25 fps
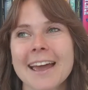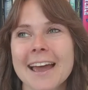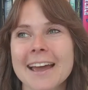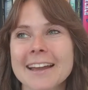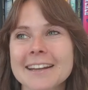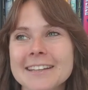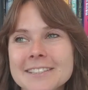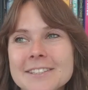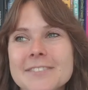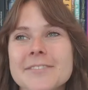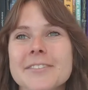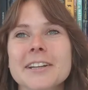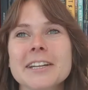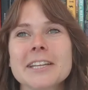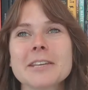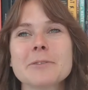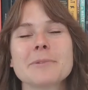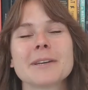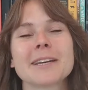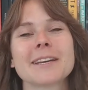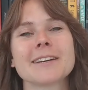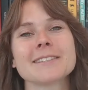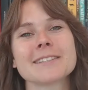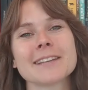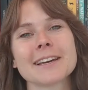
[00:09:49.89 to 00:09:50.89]
And it's funny
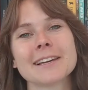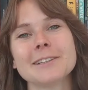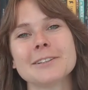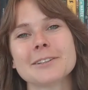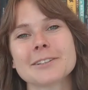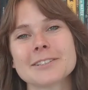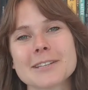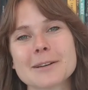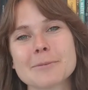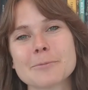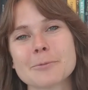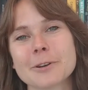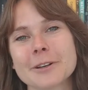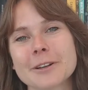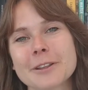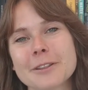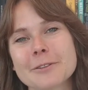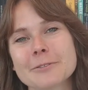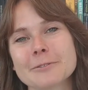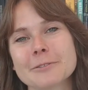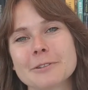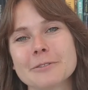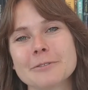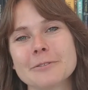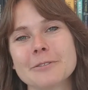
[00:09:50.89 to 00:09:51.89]
because I looked up
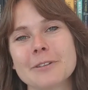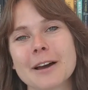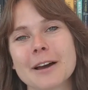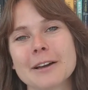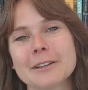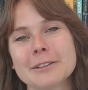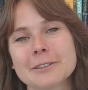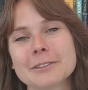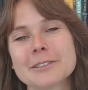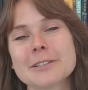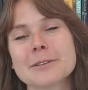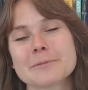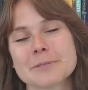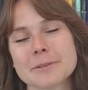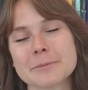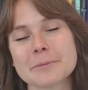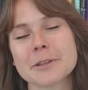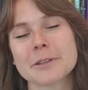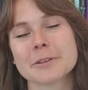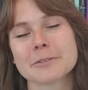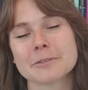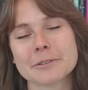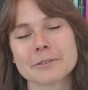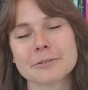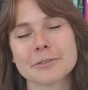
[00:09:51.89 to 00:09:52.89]
some
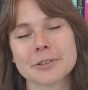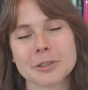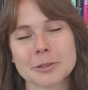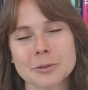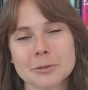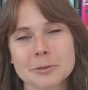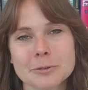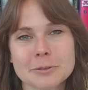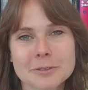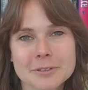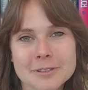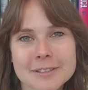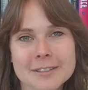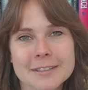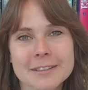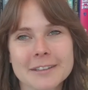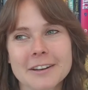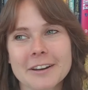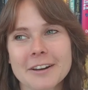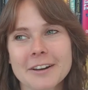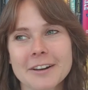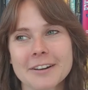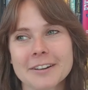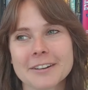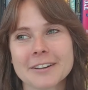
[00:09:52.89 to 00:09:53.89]
of the reviews
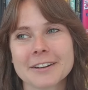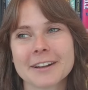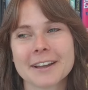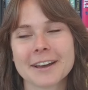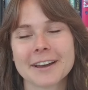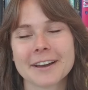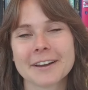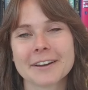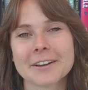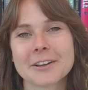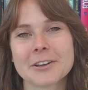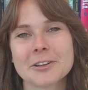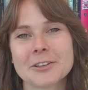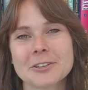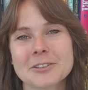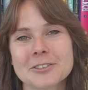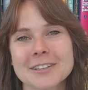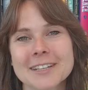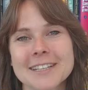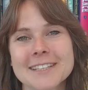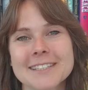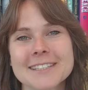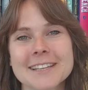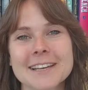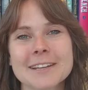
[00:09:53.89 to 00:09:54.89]
on
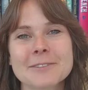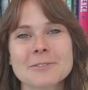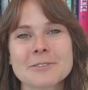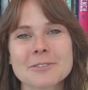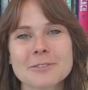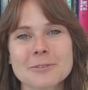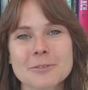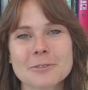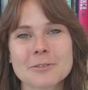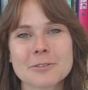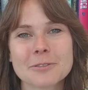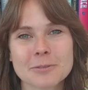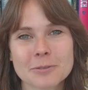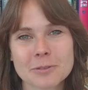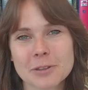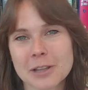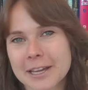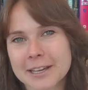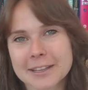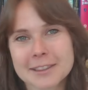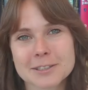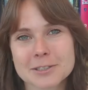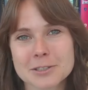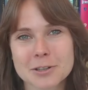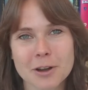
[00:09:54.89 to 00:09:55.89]
Goodreads, and,
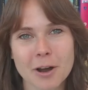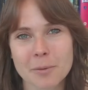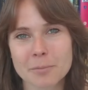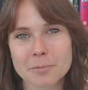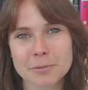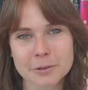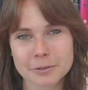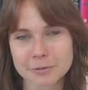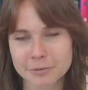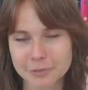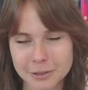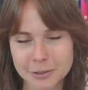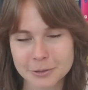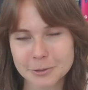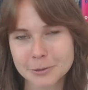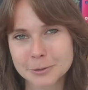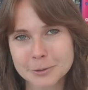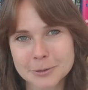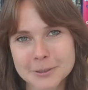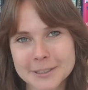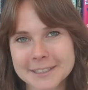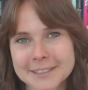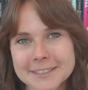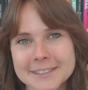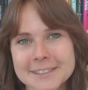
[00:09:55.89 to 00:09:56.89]
like, the top
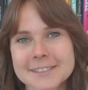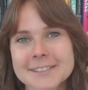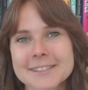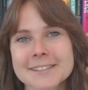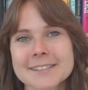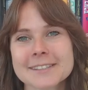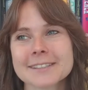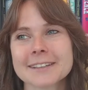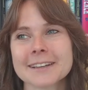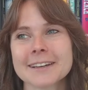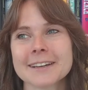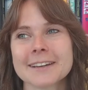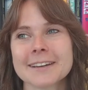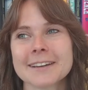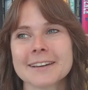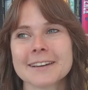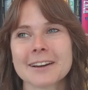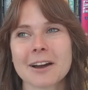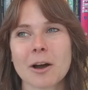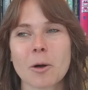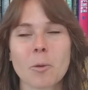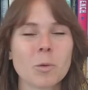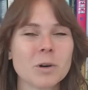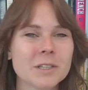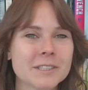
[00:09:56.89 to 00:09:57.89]
review is
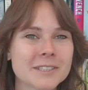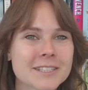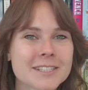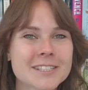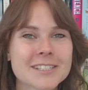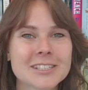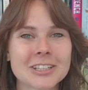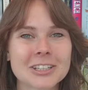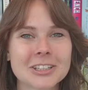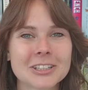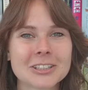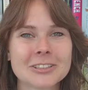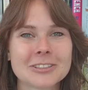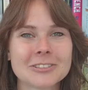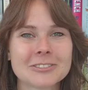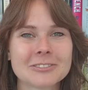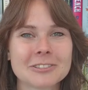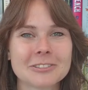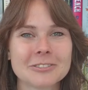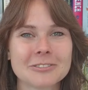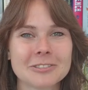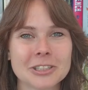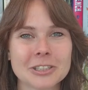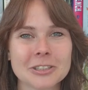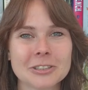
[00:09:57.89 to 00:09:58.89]
a 1-star
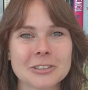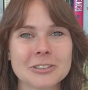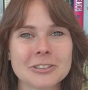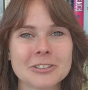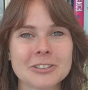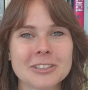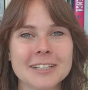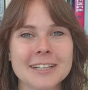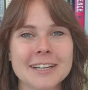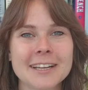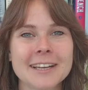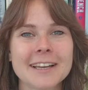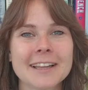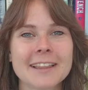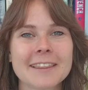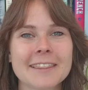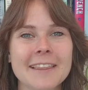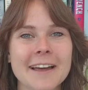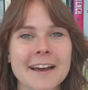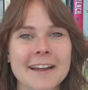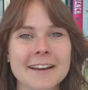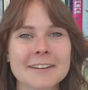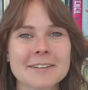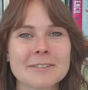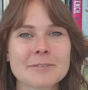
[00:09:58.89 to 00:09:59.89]
review
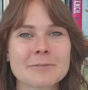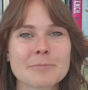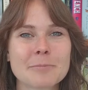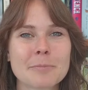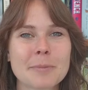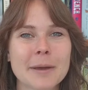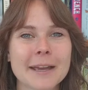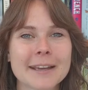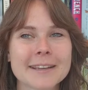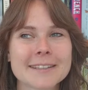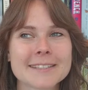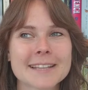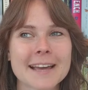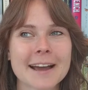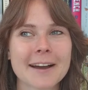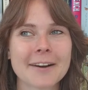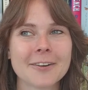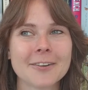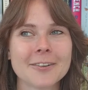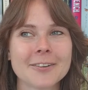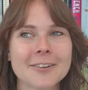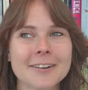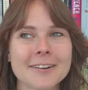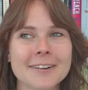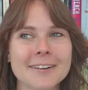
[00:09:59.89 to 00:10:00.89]
that picks
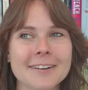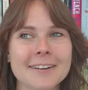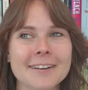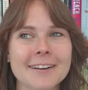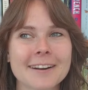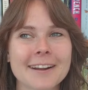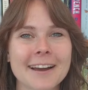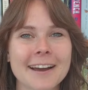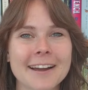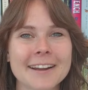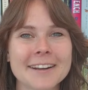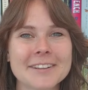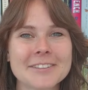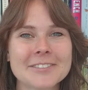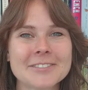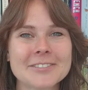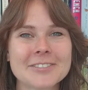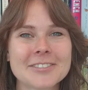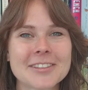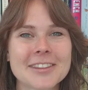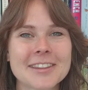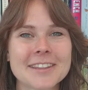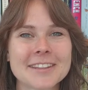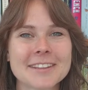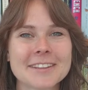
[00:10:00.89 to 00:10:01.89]
out kind
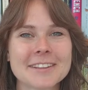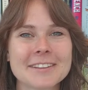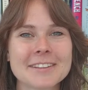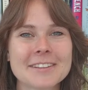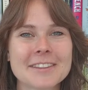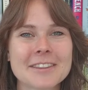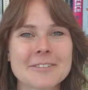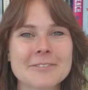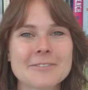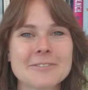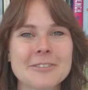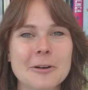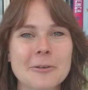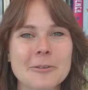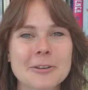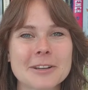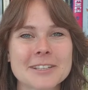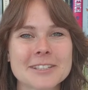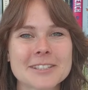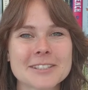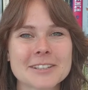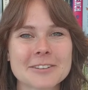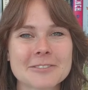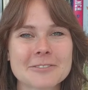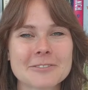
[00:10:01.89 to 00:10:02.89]
of the
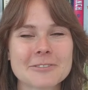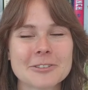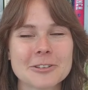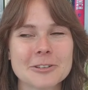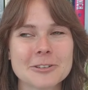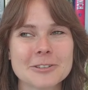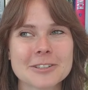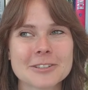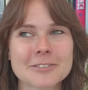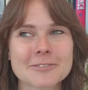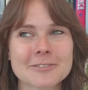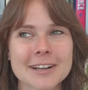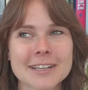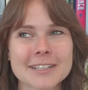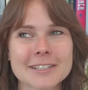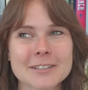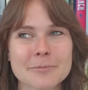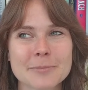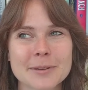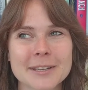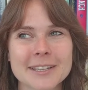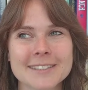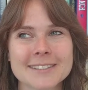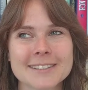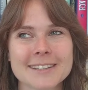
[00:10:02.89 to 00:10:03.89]
focus on food and
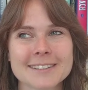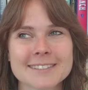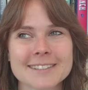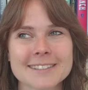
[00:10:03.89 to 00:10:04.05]
recipes